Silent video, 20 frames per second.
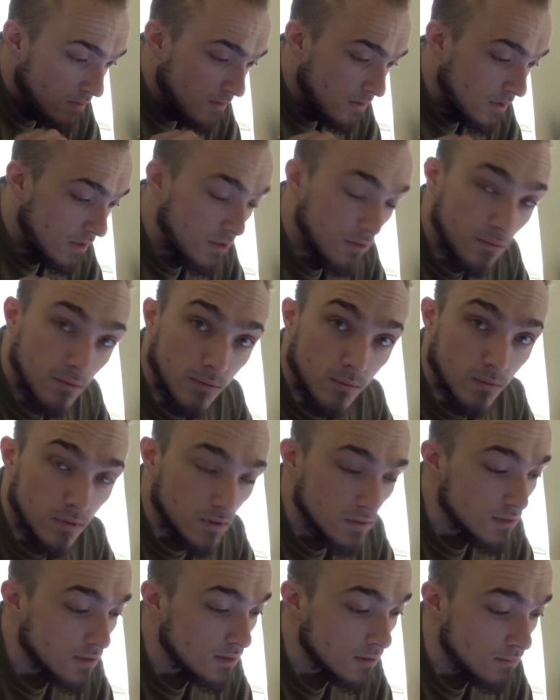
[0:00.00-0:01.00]
I didn't really
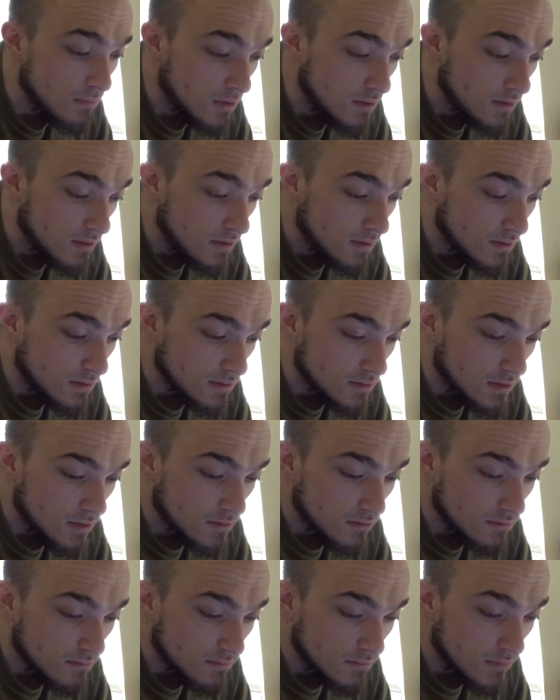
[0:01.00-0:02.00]
want to talk about that because
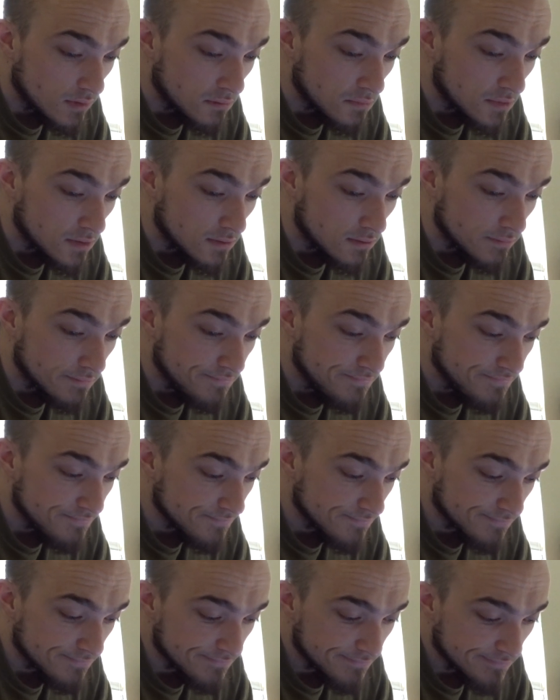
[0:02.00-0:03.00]
I'm
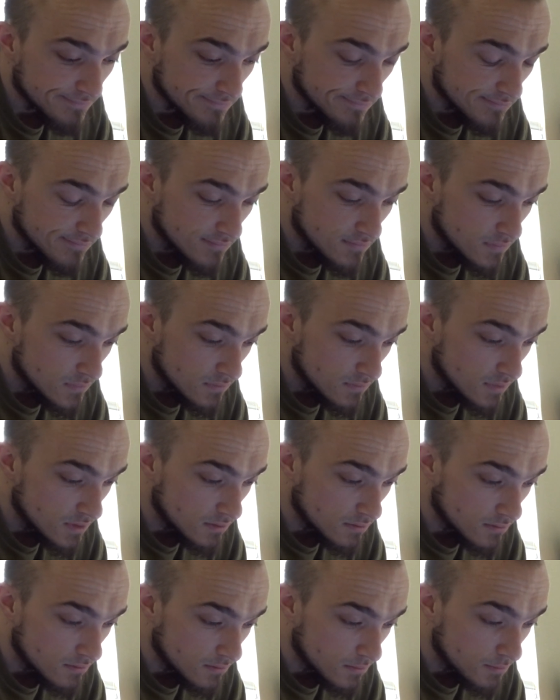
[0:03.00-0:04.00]

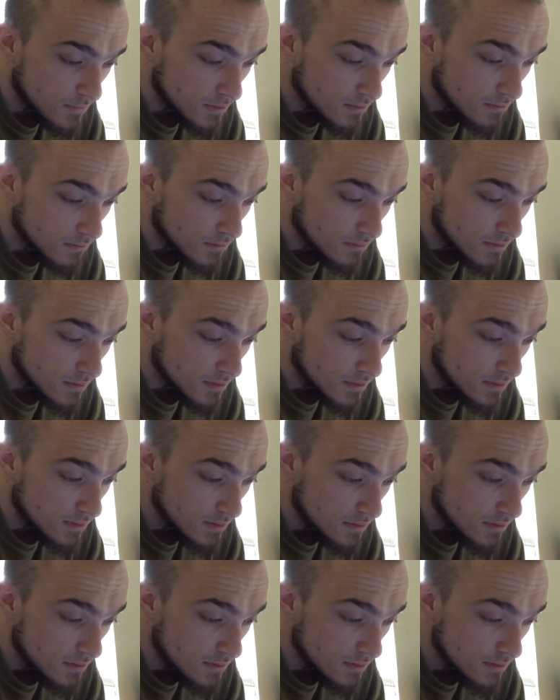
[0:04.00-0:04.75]
not really